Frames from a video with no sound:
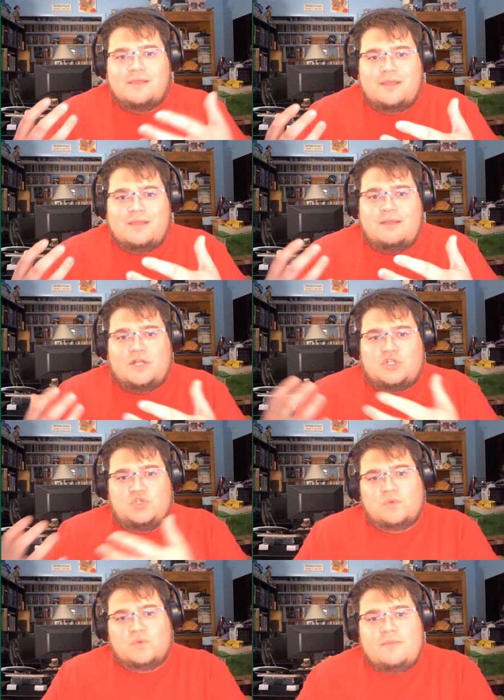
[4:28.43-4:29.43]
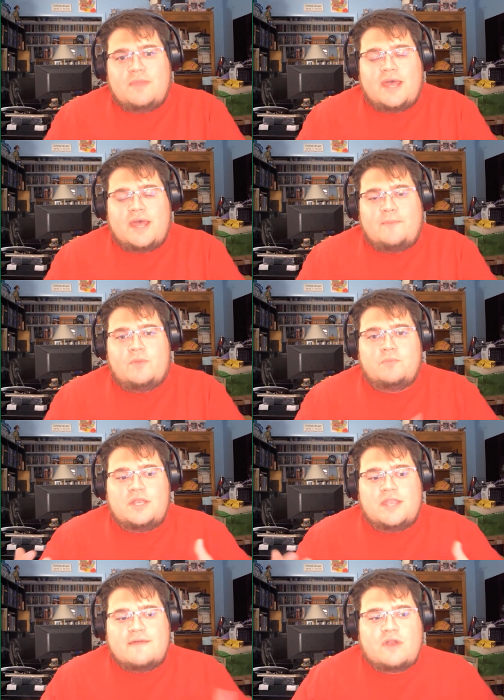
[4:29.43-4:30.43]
a dream happen, but never